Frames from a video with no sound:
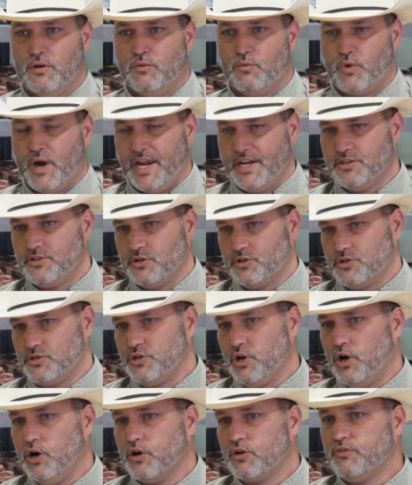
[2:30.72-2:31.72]
Ranger's
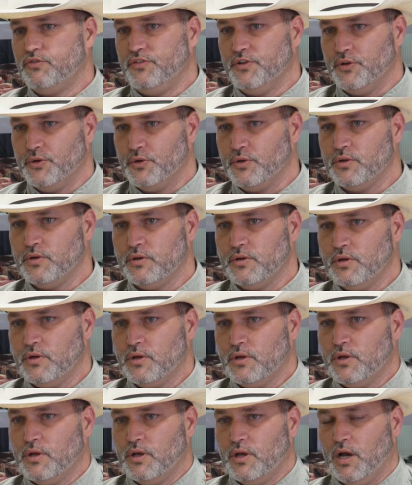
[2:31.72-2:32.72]
Dog Food,
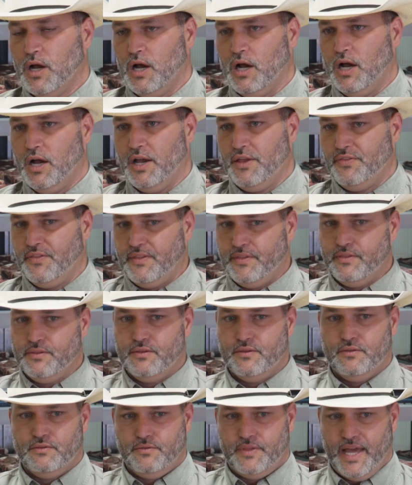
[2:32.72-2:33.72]
uh, and
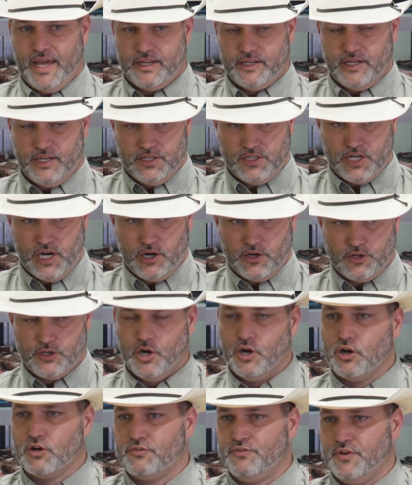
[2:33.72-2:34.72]
that is our
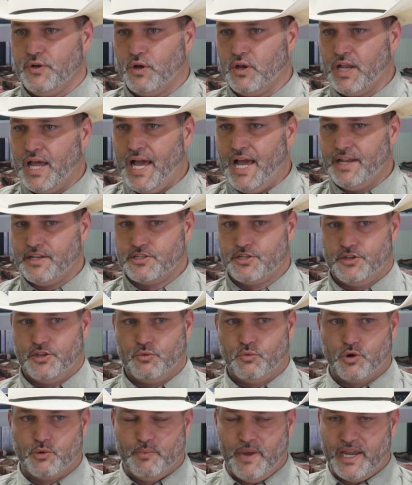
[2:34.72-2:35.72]
dog food line so
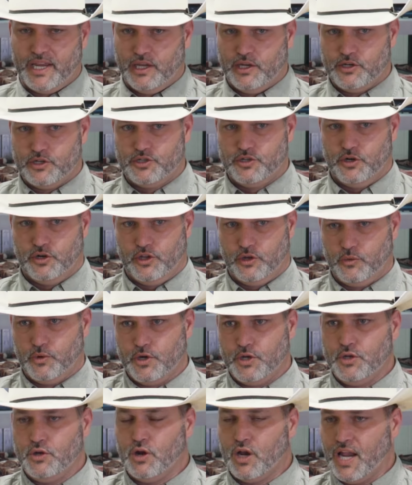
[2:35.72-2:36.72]
that we're making sure that we're
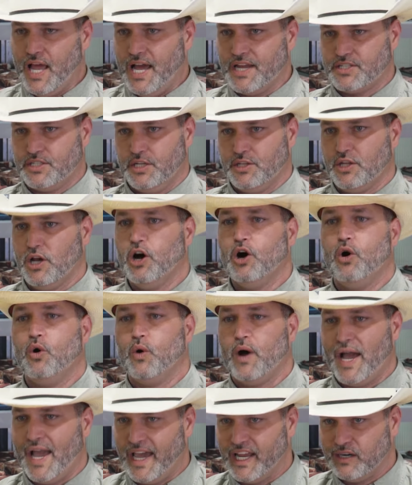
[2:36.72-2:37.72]
utilizing the
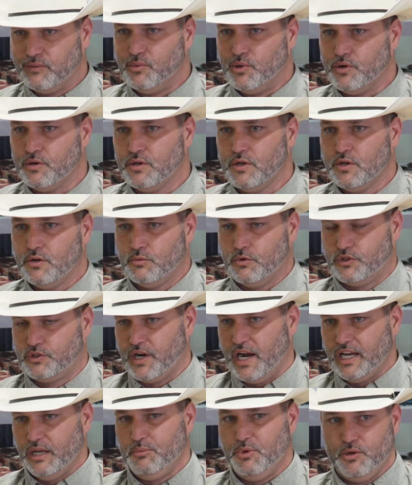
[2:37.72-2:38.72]
whole animal. We're
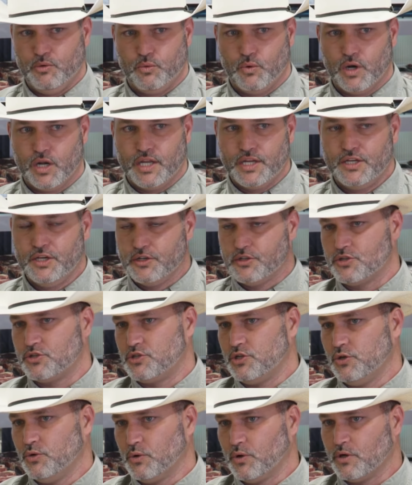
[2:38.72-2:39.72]
trying to be really good
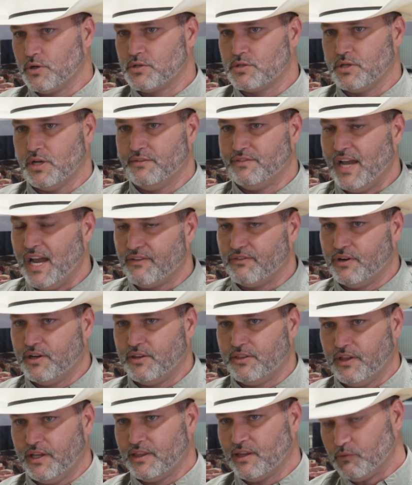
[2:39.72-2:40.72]
stewards of
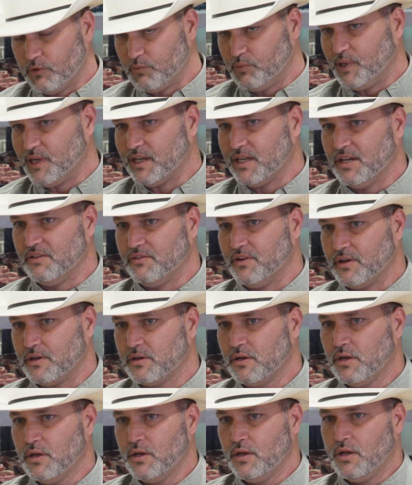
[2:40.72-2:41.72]
everything that we've been
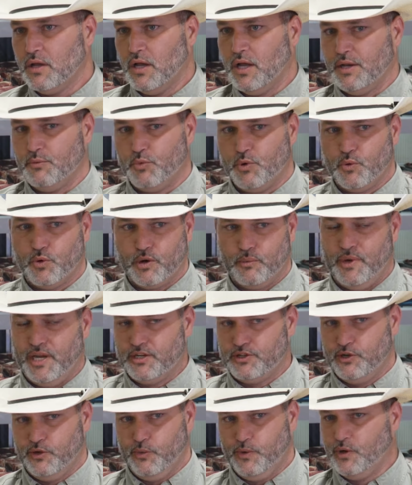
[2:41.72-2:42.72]
given, and we want to
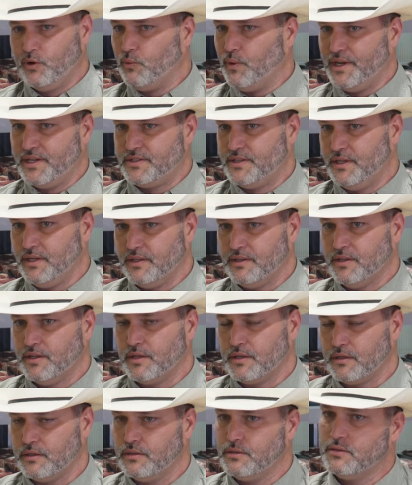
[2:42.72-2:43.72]
make sure that we don't waste
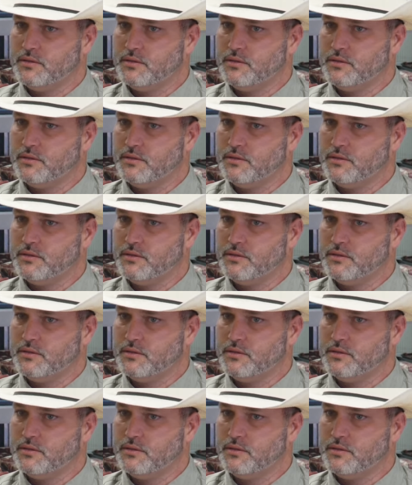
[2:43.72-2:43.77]
anything.